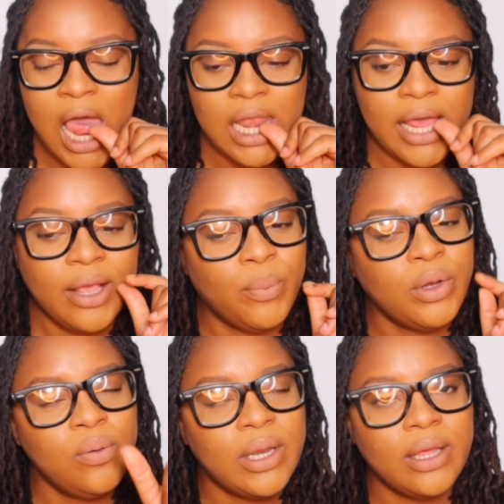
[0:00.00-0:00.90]
like when
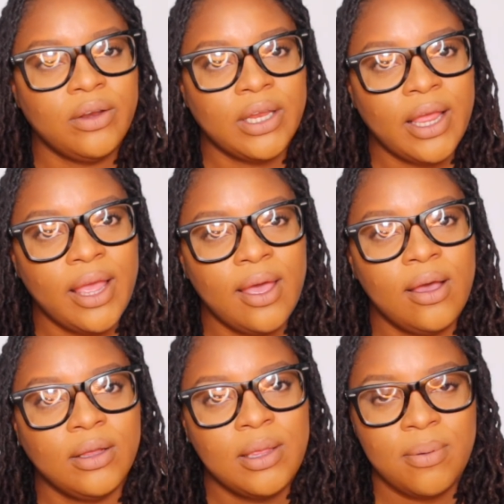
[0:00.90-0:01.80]
you lay on your
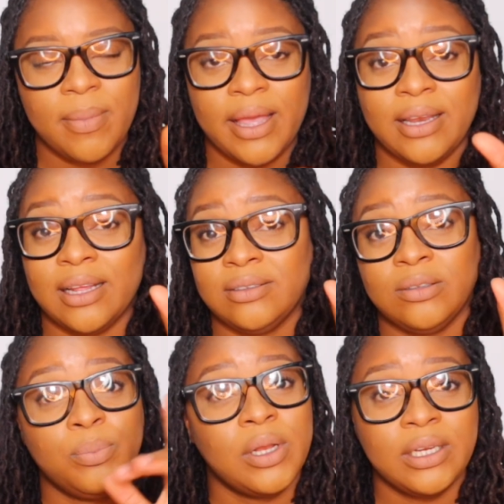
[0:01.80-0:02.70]
hair keep in mind that's
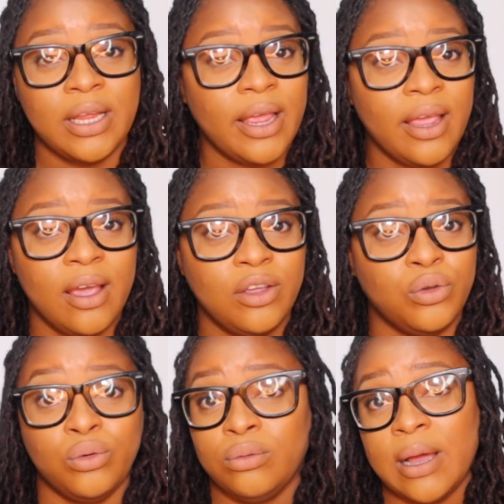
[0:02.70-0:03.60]
pulling your hair you
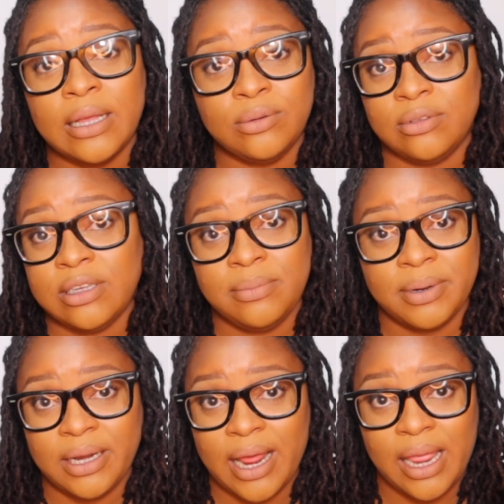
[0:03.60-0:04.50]
don't know how you sleep
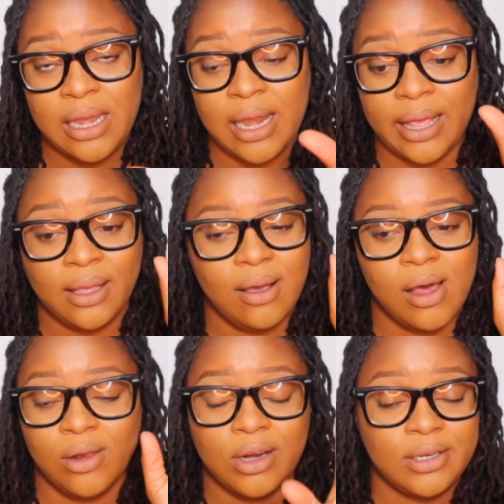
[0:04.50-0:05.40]
at night like
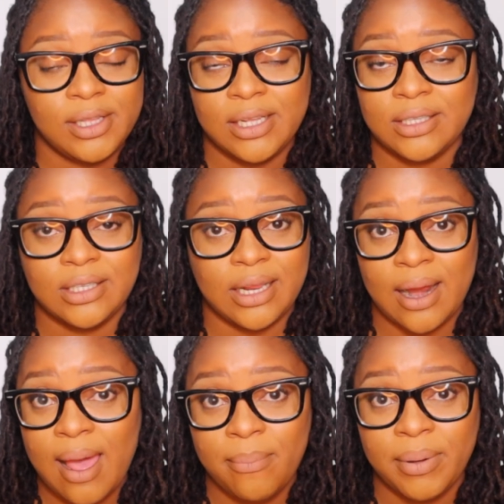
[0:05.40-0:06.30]
a lot of things can
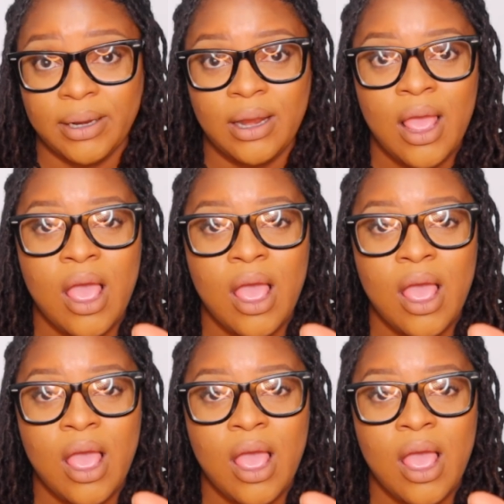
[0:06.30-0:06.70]
happen